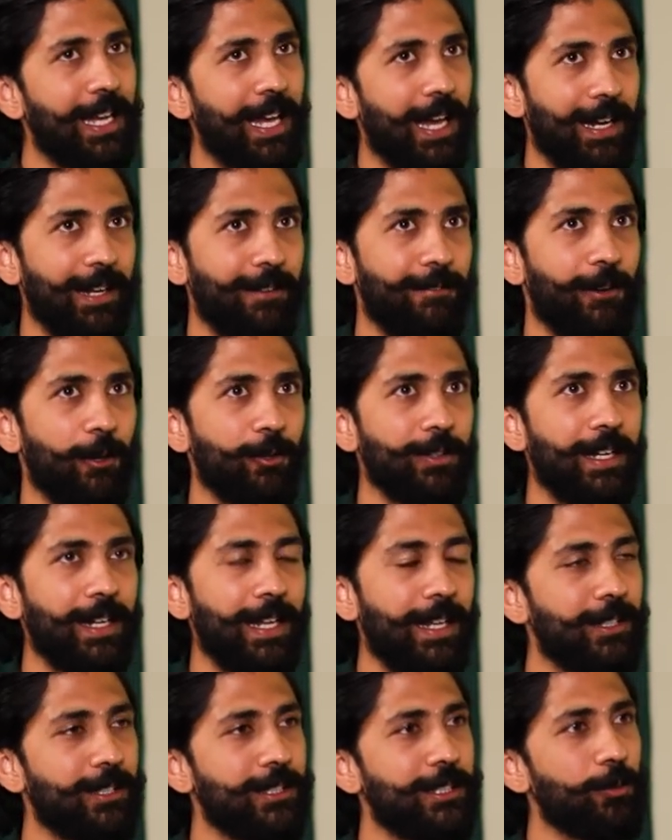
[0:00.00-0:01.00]
and I found that
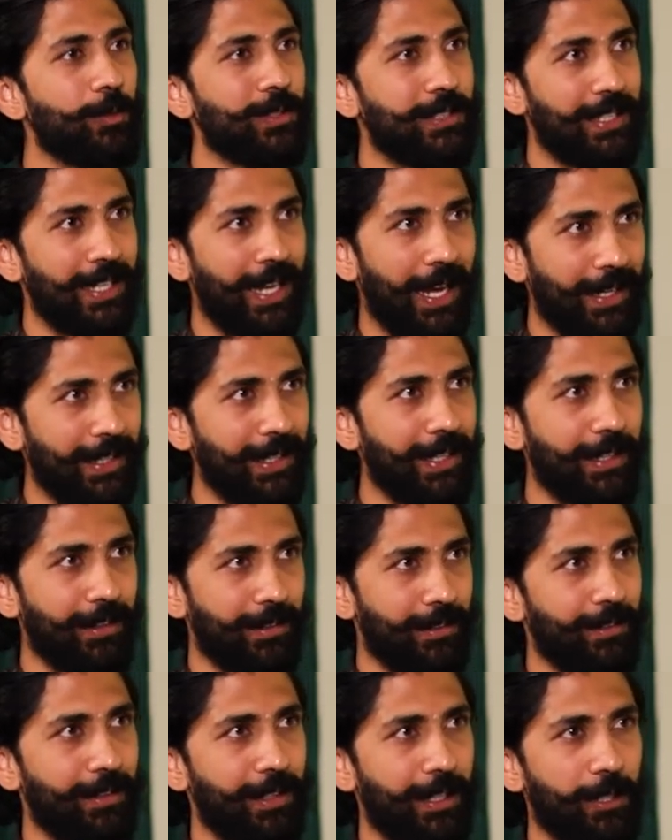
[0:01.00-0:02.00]
energy was lacking,
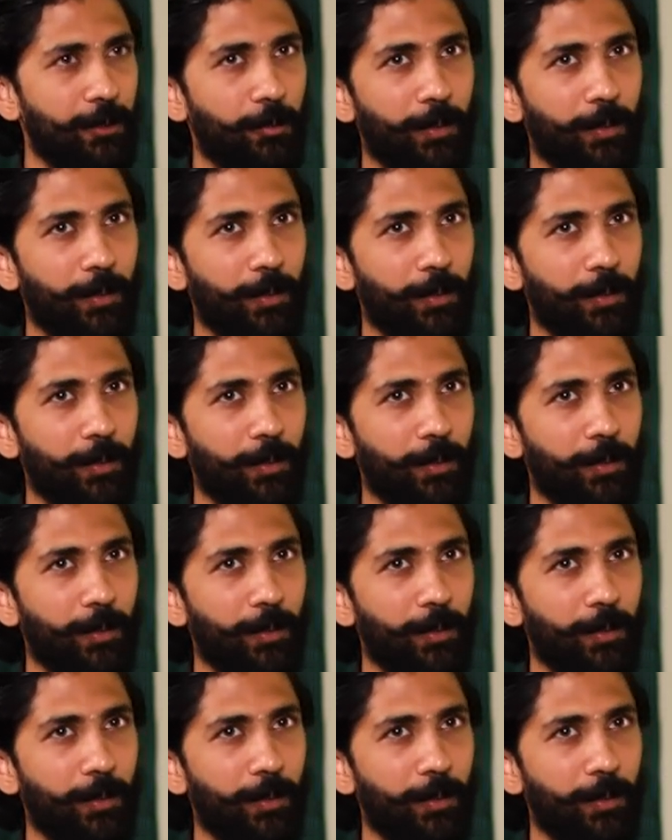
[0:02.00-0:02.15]
right?